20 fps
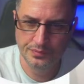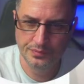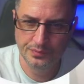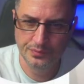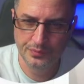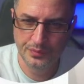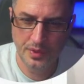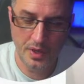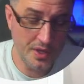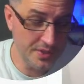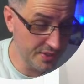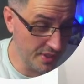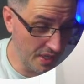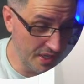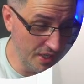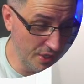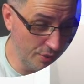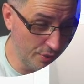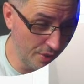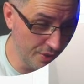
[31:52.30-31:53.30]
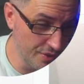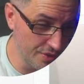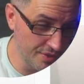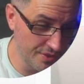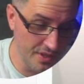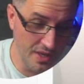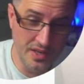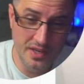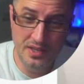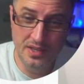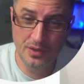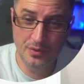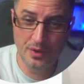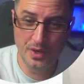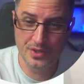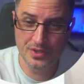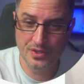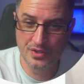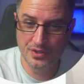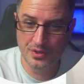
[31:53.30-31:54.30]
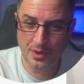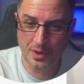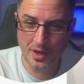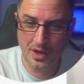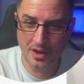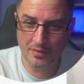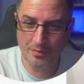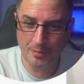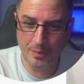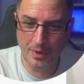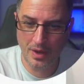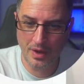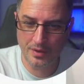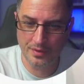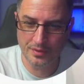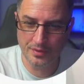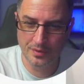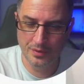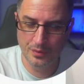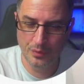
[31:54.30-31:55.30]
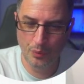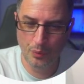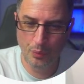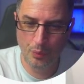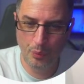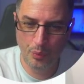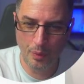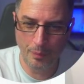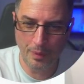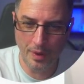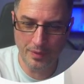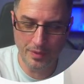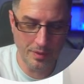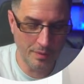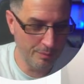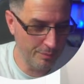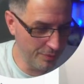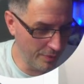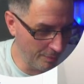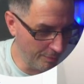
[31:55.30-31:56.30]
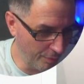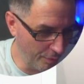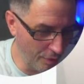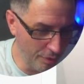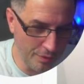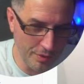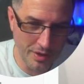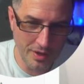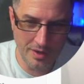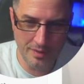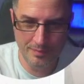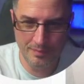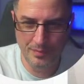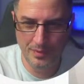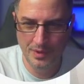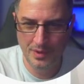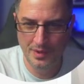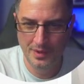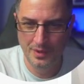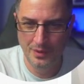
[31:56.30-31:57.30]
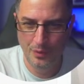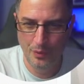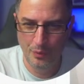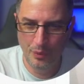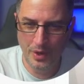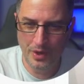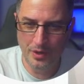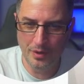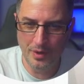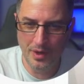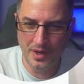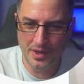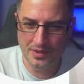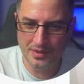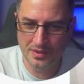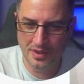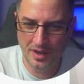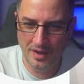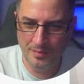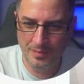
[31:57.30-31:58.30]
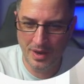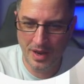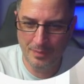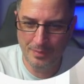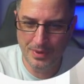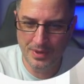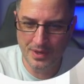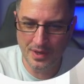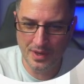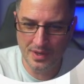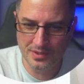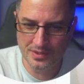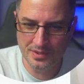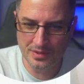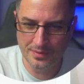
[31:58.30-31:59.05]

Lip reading: Ask any questions you have about the program, where you're at. I'm happy to answer.